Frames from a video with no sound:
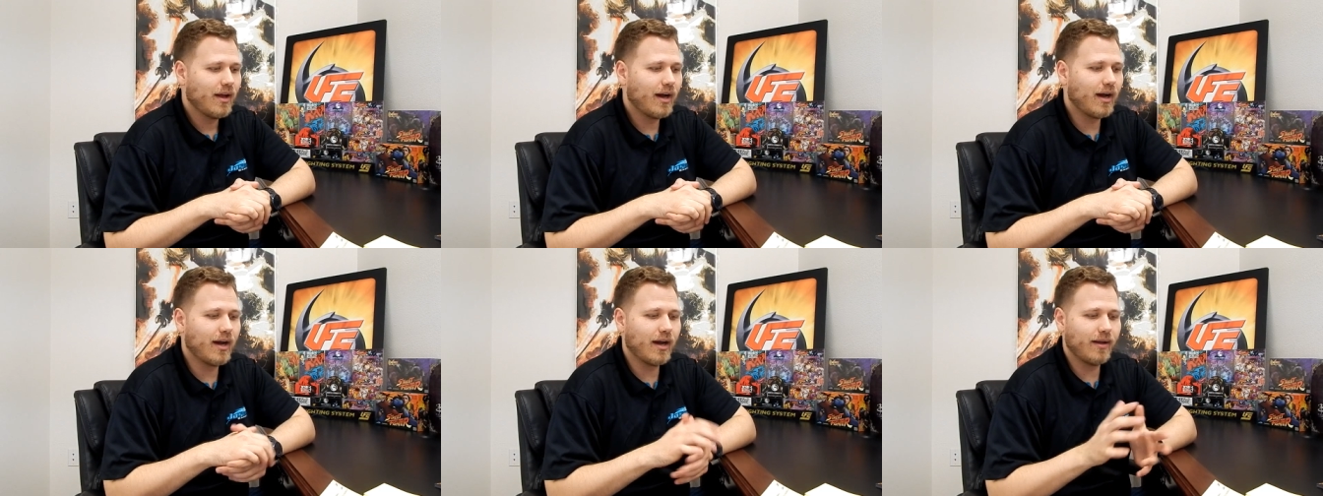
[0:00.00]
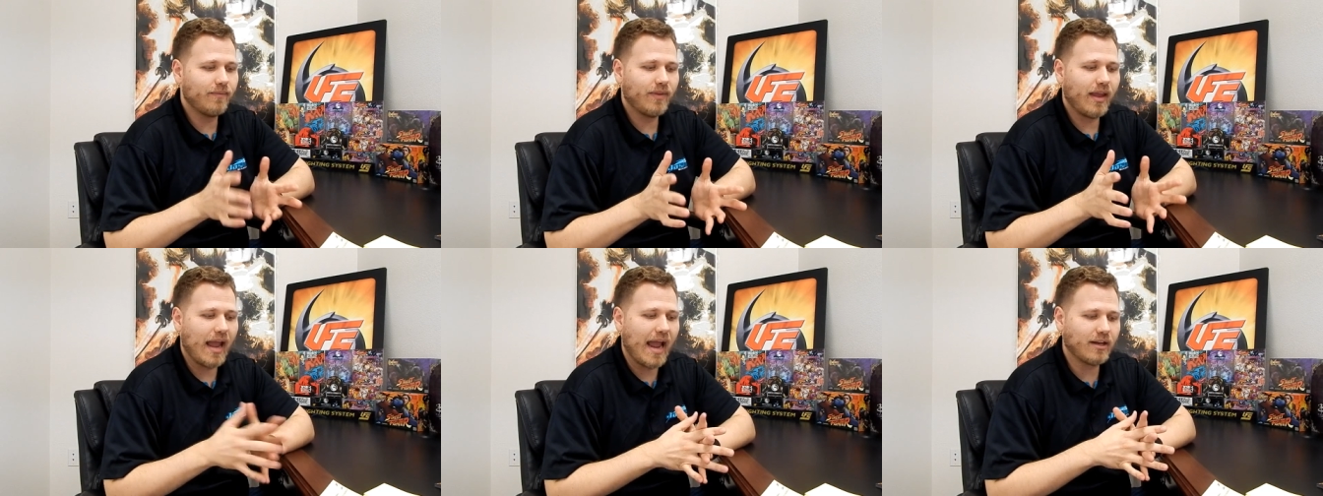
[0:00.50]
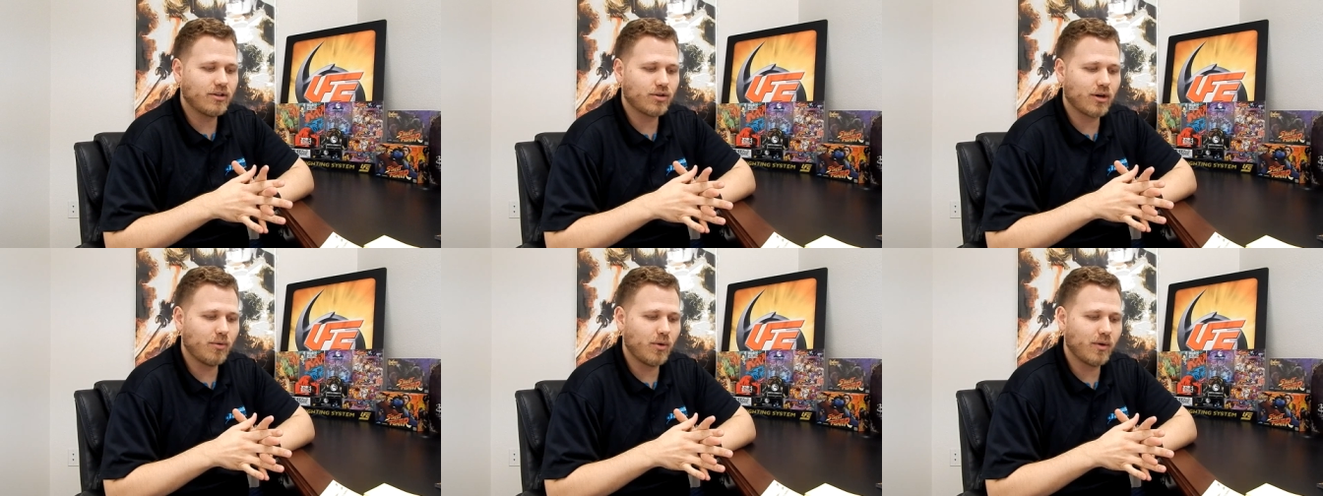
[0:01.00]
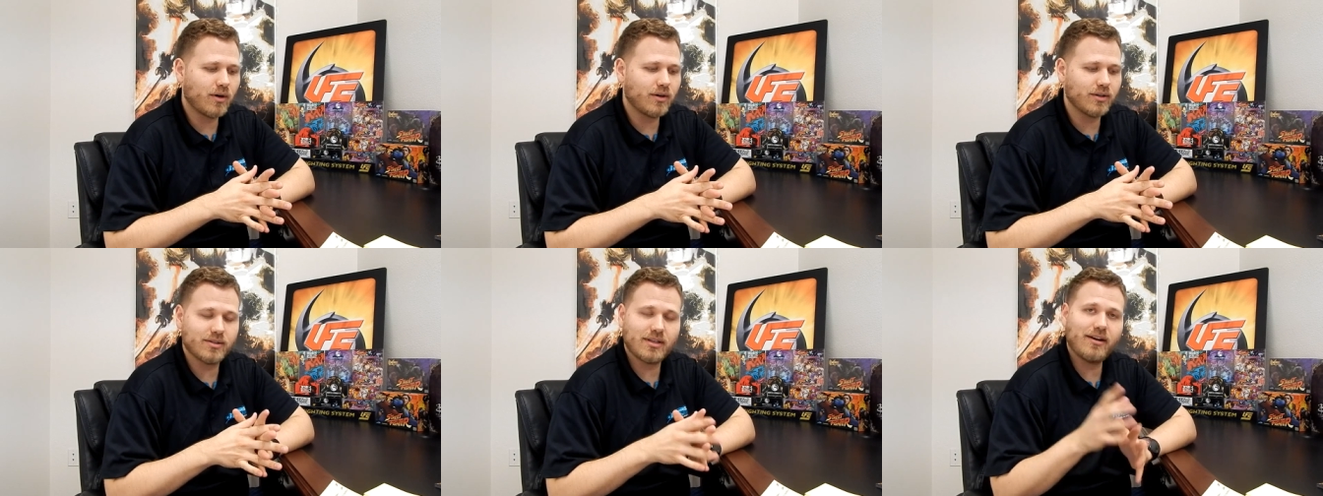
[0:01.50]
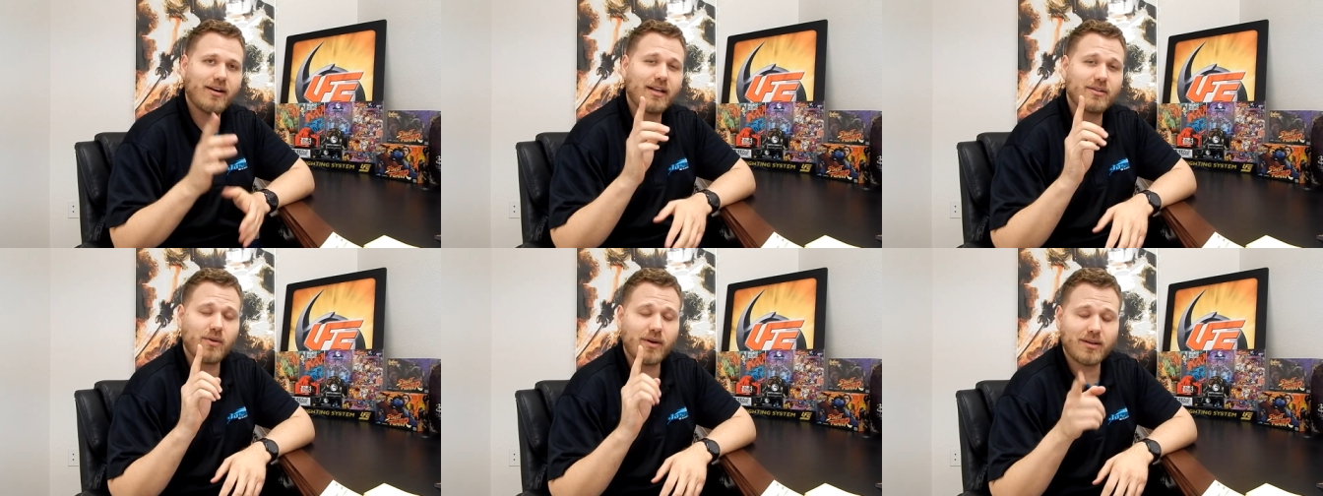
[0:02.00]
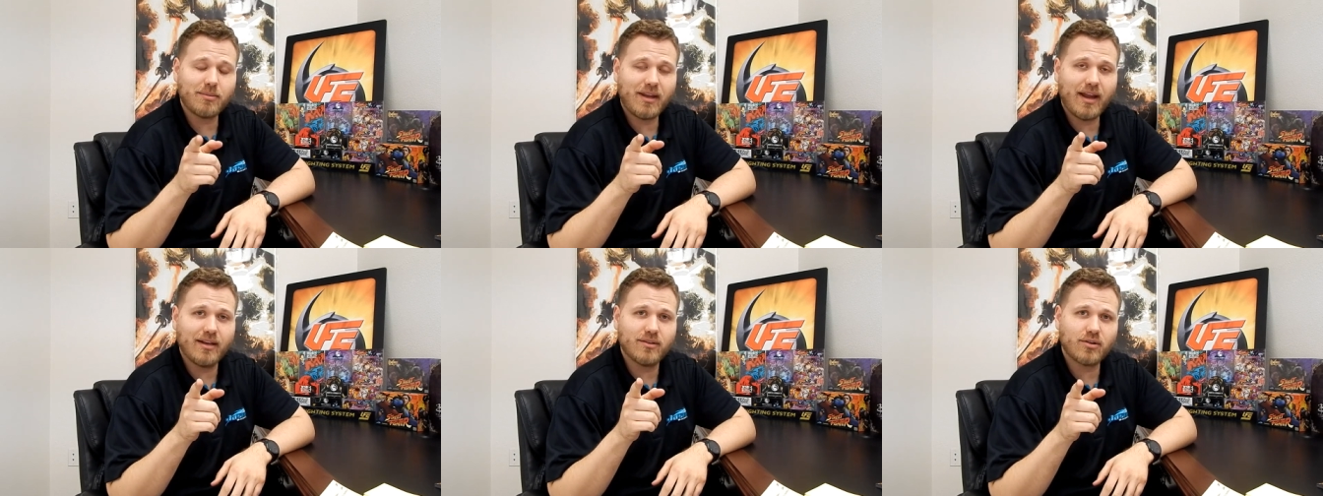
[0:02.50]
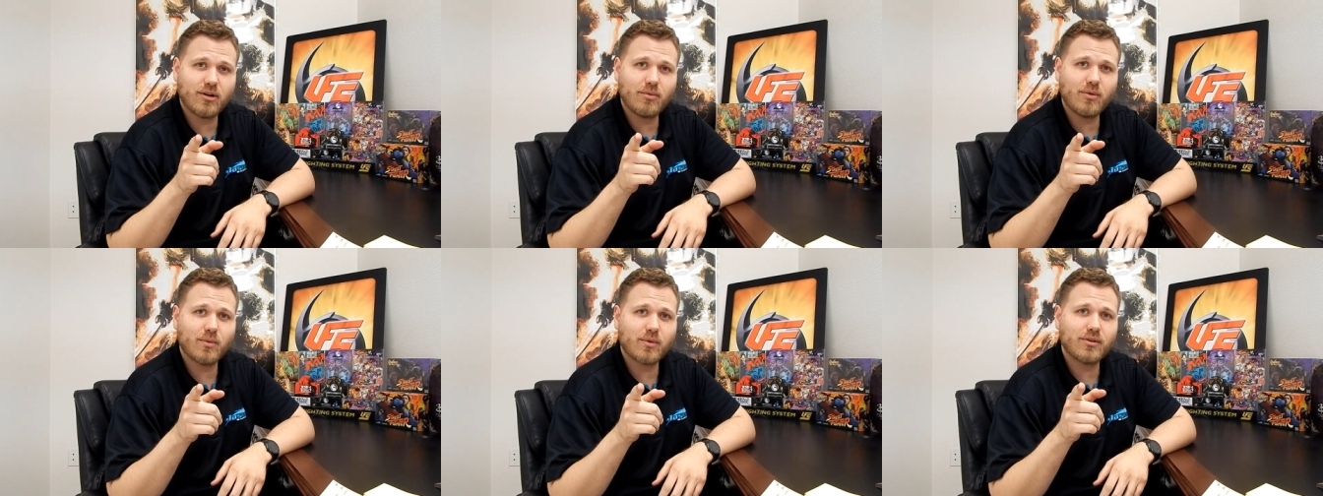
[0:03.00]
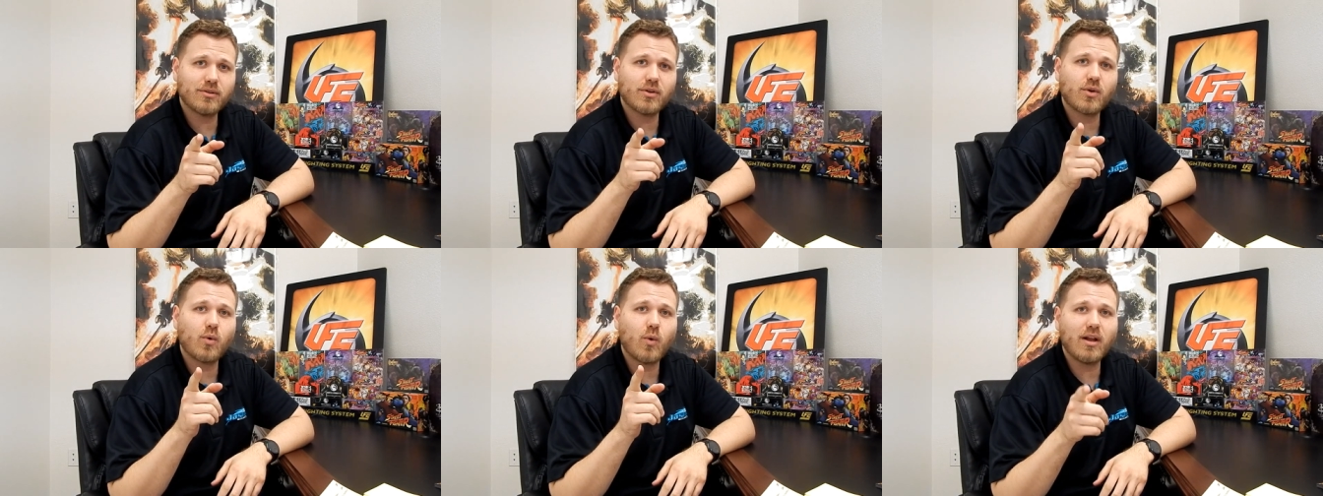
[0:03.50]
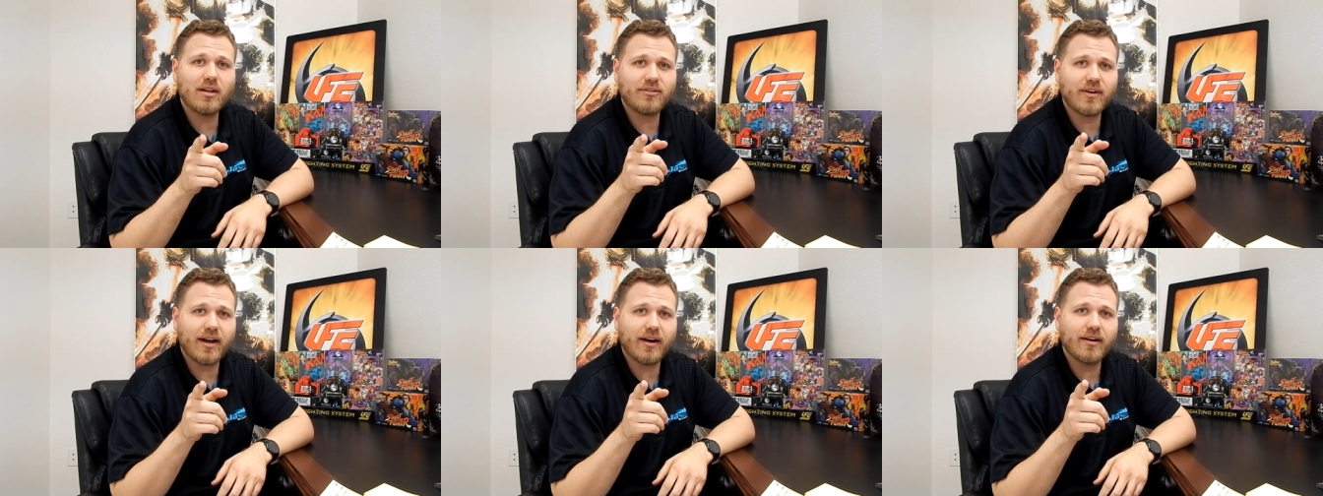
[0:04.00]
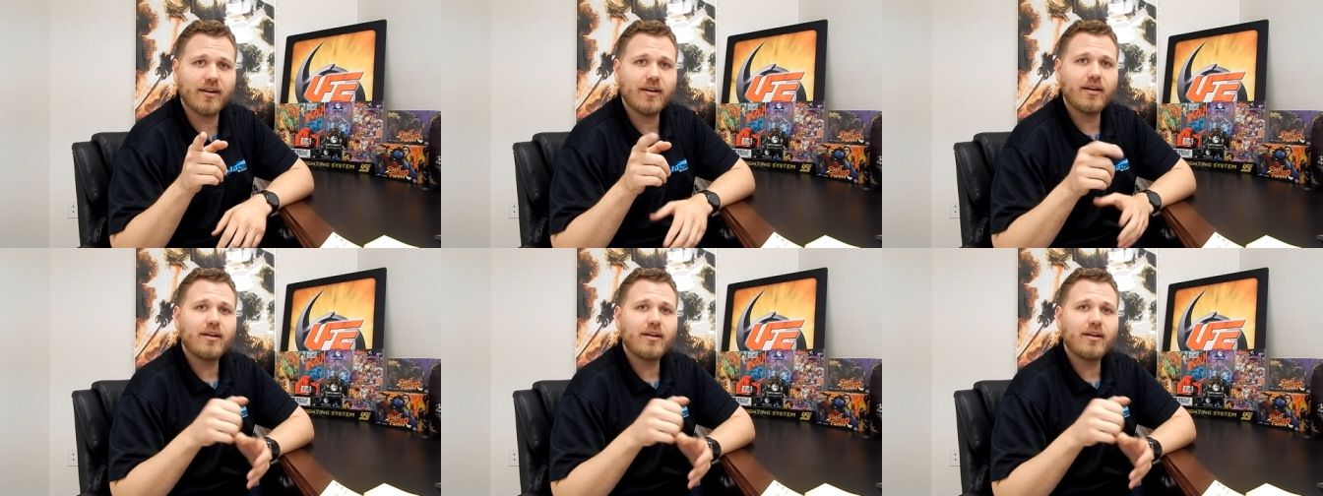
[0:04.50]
Uh, at Turbo Worlds, there is going to be a Turbo World qualifier.